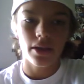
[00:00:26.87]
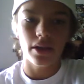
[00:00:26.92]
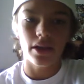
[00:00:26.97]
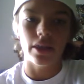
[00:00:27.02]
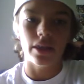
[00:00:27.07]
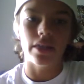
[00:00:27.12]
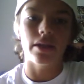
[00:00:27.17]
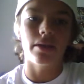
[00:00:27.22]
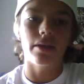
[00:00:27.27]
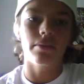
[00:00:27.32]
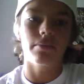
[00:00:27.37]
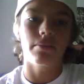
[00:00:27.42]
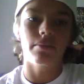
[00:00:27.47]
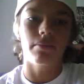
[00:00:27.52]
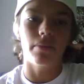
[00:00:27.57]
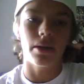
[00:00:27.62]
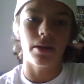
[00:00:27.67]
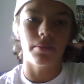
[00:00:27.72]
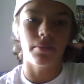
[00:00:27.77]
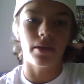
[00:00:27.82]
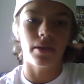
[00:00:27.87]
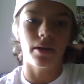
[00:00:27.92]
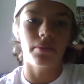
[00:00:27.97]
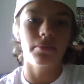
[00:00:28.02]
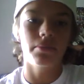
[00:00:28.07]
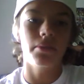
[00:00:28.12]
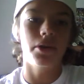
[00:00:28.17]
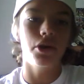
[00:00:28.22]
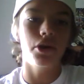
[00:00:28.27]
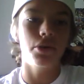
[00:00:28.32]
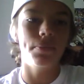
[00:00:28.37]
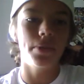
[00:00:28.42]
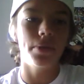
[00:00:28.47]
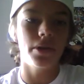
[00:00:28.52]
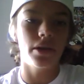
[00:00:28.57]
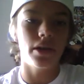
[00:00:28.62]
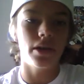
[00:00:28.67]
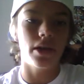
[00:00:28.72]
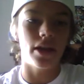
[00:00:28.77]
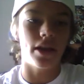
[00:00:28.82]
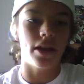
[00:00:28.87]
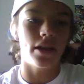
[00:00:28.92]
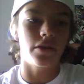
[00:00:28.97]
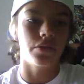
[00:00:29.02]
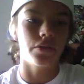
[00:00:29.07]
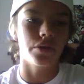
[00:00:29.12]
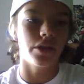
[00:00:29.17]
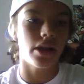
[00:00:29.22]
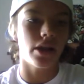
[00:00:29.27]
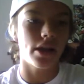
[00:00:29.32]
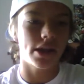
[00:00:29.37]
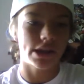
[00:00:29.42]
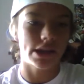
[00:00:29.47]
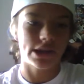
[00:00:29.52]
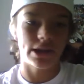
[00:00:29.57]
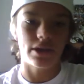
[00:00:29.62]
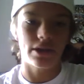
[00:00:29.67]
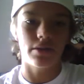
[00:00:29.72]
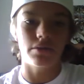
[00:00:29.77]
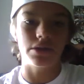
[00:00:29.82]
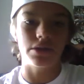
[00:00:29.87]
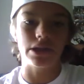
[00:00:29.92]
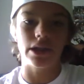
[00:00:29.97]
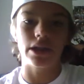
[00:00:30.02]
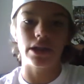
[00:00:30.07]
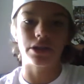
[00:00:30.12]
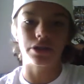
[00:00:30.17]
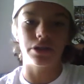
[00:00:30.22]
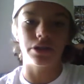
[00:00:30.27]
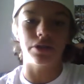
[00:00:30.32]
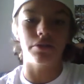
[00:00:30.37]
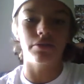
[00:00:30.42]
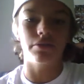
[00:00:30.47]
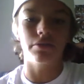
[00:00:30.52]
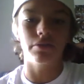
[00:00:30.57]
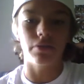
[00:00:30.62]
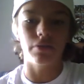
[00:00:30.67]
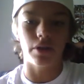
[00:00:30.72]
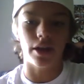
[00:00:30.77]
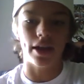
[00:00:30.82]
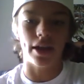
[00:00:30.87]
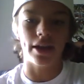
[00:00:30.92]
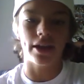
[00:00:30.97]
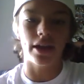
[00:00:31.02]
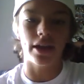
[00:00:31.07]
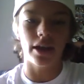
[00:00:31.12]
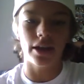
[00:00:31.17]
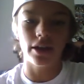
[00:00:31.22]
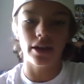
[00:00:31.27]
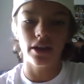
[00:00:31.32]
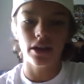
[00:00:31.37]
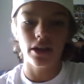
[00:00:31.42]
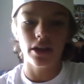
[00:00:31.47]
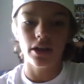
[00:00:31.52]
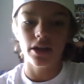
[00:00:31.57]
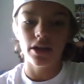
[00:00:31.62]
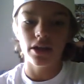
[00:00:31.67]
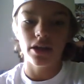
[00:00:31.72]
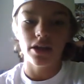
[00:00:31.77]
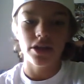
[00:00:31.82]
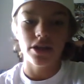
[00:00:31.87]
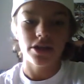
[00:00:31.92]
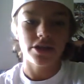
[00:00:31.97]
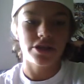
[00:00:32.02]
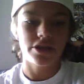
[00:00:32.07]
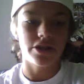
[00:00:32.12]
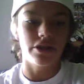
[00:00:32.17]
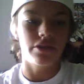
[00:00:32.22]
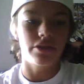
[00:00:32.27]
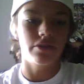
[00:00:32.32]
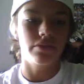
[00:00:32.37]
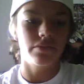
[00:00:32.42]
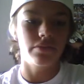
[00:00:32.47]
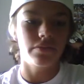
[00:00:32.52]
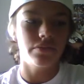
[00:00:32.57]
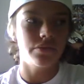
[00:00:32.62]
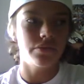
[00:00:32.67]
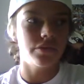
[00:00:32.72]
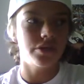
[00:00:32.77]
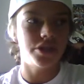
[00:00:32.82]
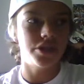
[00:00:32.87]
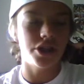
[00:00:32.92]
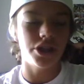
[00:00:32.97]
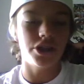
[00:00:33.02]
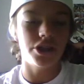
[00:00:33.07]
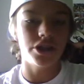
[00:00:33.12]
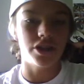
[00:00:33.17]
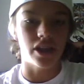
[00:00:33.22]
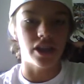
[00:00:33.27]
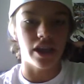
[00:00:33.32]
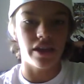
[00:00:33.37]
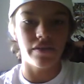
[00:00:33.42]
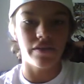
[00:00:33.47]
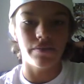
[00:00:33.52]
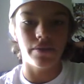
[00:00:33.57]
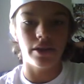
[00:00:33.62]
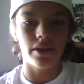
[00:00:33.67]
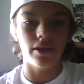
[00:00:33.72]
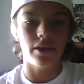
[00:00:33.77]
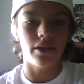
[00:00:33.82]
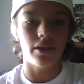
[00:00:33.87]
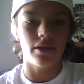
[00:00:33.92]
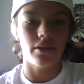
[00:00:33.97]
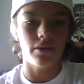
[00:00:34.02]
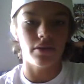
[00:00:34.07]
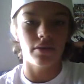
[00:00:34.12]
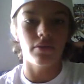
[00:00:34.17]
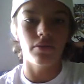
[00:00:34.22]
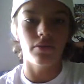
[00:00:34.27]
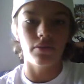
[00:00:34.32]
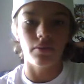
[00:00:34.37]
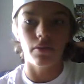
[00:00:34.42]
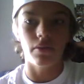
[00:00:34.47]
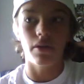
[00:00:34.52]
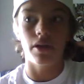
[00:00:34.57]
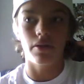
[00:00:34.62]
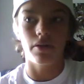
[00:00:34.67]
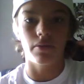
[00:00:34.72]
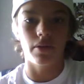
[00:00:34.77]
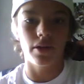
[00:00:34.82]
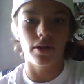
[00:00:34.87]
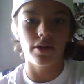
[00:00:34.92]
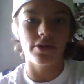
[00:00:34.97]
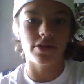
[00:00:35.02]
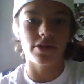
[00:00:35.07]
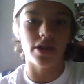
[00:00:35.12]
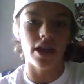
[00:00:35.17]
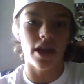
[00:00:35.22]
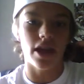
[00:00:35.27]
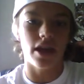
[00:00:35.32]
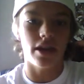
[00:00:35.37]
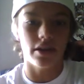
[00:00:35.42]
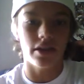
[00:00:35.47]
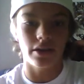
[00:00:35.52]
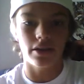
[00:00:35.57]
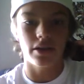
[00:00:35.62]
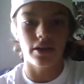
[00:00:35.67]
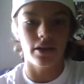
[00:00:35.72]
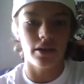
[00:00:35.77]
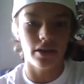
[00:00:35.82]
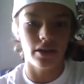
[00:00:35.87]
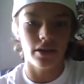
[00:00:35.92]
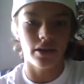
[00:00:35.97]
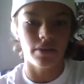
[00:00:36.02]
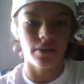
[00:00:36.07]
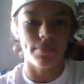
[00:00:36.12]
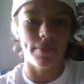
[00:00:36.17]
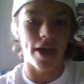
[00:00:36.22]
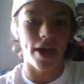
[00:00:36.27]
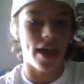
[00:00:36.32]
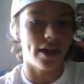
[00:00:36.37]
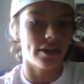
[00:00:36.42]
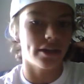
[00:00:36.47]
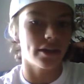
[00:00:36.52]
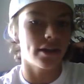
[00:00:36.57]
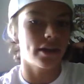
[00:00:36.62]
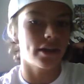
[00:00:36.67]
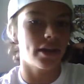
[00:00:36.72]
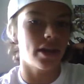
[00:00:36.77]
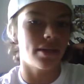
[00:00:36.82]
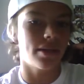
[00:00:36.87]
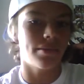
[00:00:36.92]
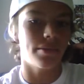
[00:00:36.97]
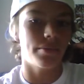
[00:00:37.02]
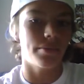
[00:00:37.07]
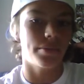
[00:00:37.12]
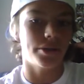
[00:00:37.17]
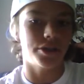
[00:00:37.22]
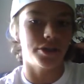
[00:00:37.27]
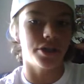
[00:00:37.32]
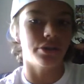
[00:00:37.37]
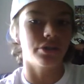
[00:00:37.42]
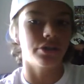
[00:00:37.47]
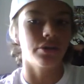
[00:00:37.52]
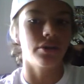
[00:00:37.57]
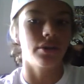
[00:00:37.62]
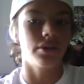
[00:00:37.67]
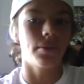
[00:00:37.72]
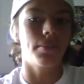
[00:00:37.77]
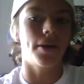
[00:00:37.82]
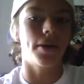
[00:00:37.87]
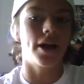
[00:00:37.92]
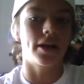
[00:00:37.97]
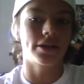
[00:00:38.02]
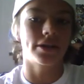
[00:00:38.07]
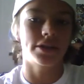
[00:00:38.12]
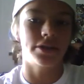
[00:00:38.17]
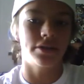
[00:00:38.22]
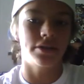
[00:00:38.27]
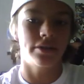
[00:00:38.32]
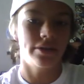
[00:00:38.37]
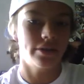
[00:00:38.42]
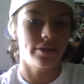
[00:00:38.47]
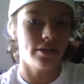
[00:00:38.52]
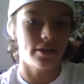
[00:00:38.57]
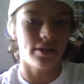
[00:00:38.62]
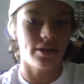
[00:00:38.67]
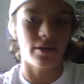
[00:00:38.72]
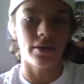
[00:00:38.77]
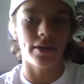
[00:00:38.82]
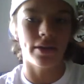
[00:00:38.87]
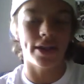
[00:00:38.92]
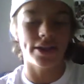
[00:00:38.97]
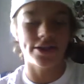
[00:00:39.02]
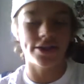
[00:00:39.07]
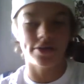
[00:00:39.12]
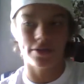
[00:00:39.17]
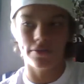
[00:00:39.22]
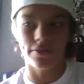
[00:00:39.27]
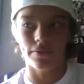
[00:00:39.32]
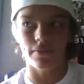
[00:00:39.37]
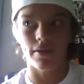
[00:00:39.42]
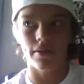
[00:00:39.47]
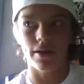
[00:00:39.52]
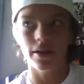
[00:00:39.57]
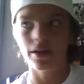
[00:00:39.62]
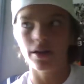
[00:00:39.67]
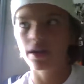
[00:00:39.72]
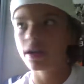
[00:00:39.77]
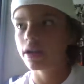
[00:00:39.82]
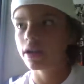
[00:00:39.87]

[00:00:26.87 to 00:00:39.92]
And then my mom opened it and realized that it was actually what I got so she just gave me what it was and the bag that it came in, but she threw the box and all that stuff away.